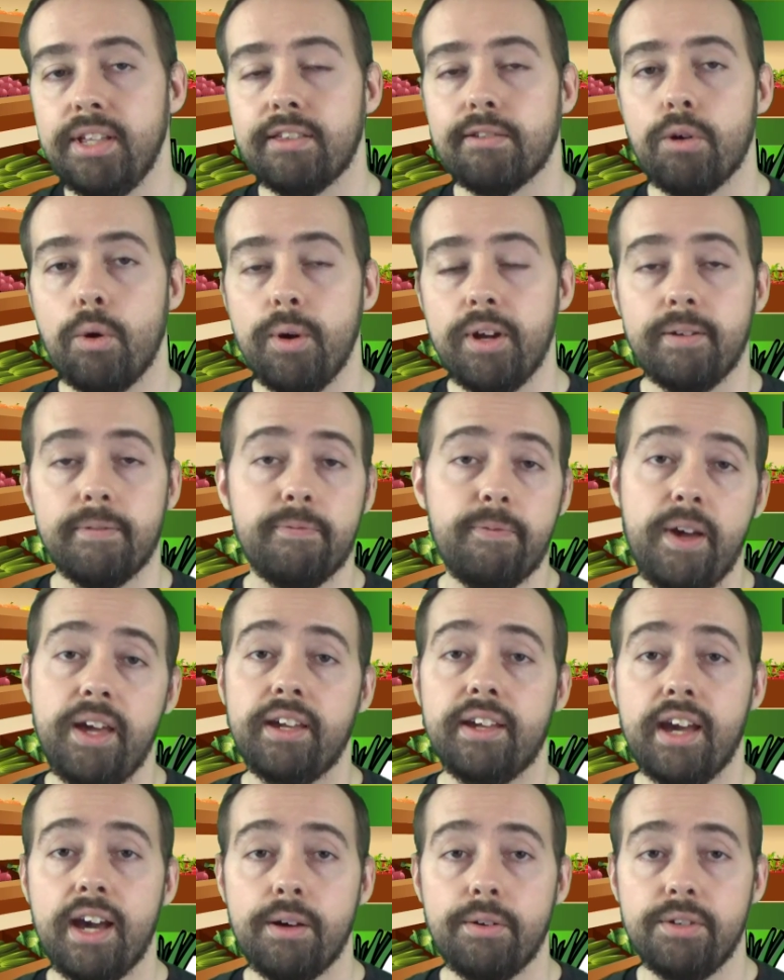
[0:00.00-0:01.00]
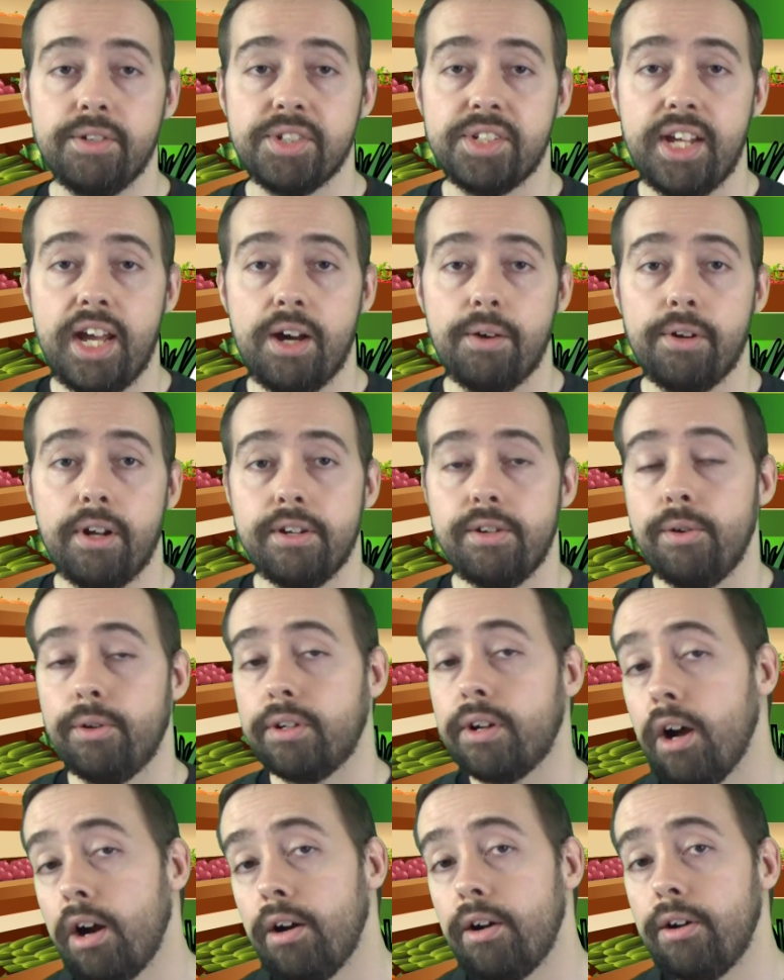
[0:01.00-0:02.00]
throwing fate counters down on your
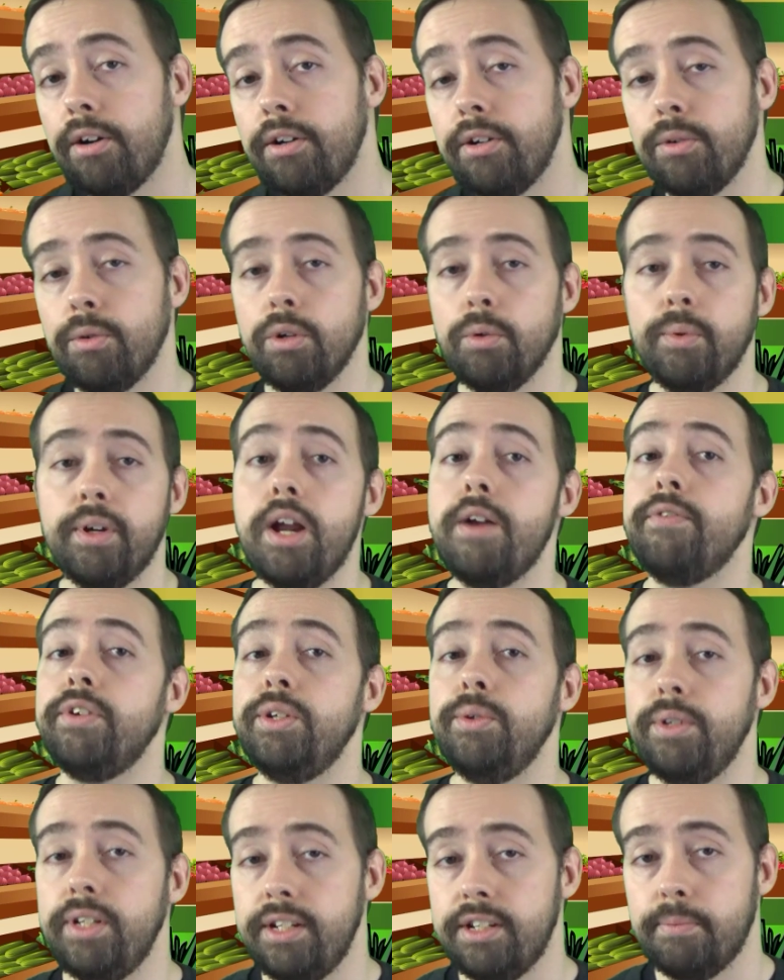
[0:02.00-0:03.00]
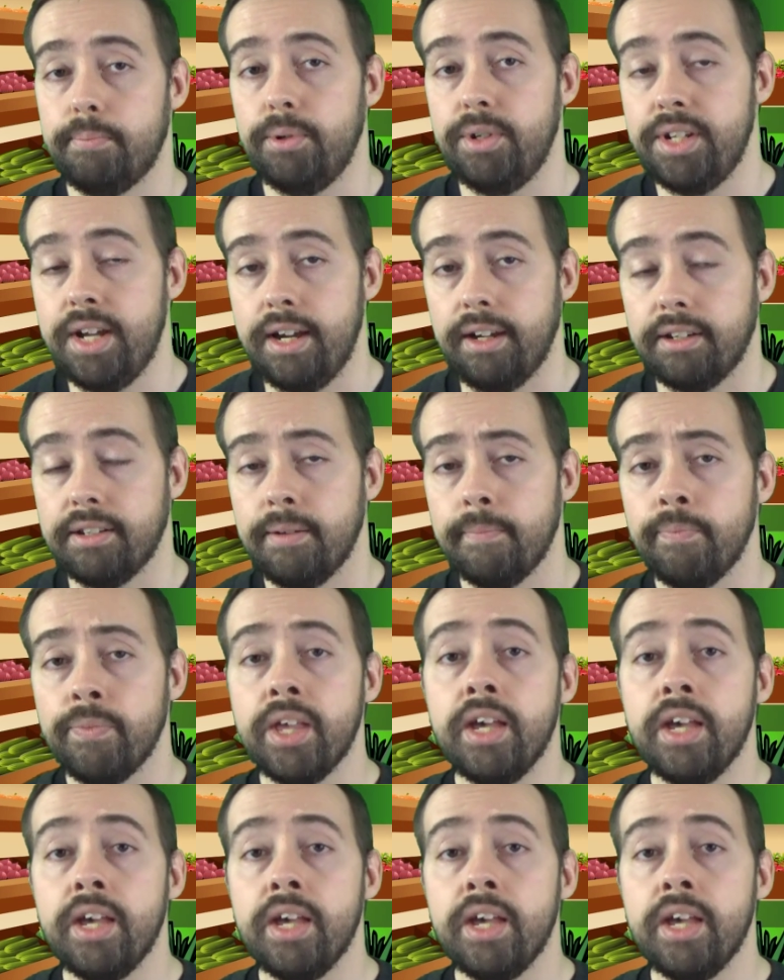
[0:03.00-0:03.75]
Karn or whatever you need to protect.